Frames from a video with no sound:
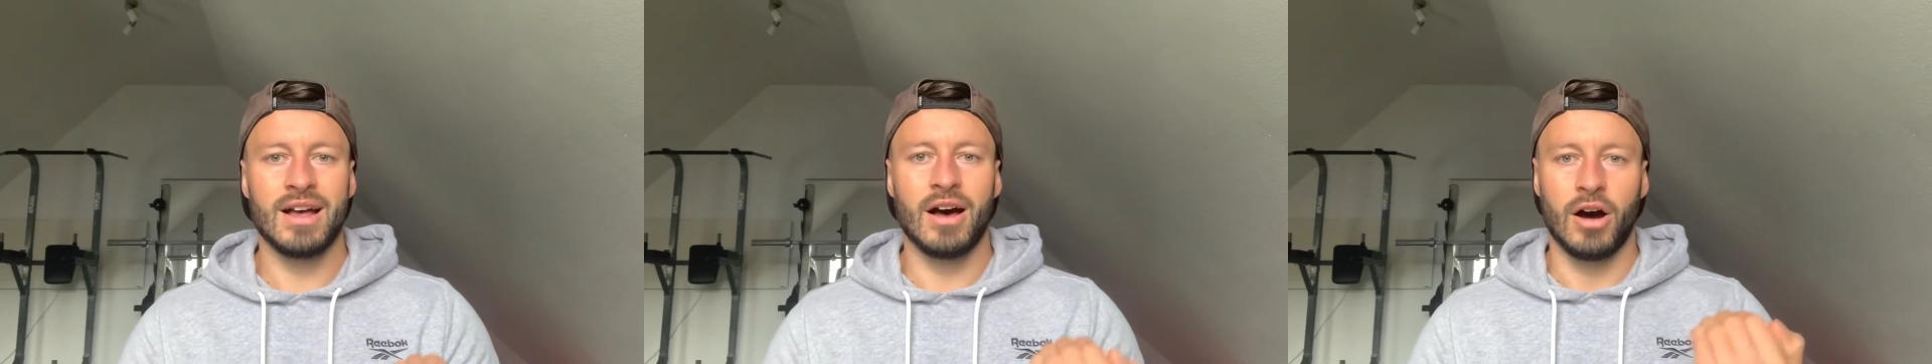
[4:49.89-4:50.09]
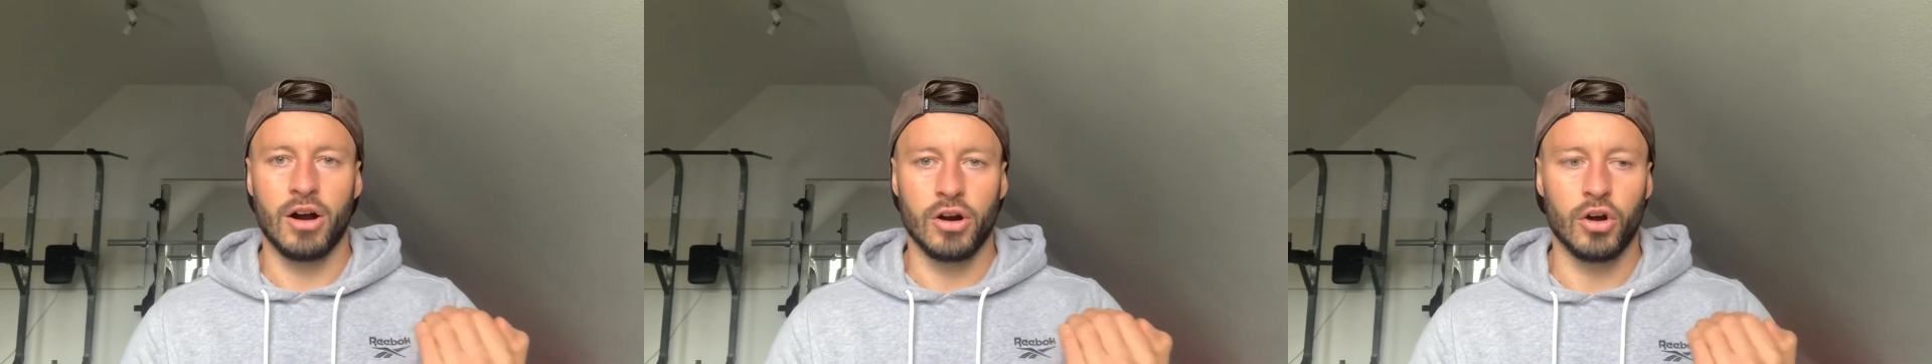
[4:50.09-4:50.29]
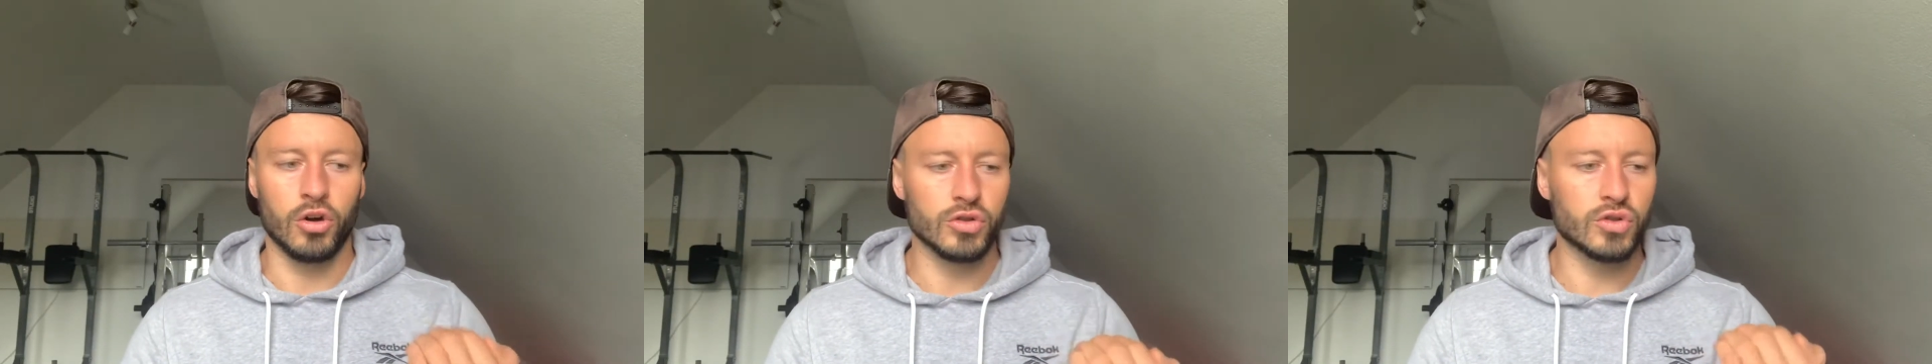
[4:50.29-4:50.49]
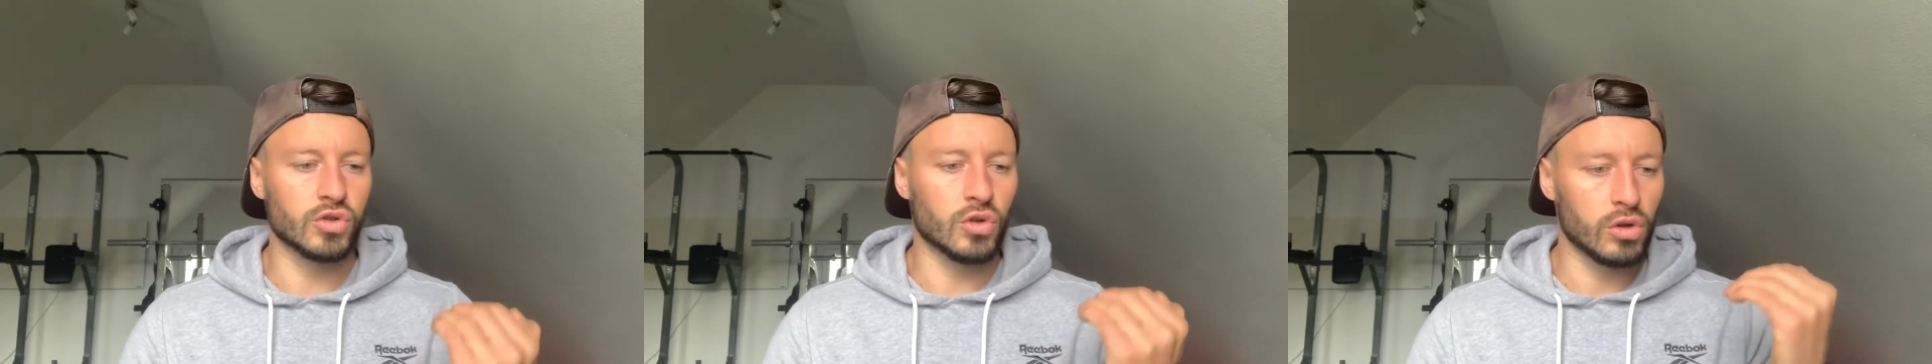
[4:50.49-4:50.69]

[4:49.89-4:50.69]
also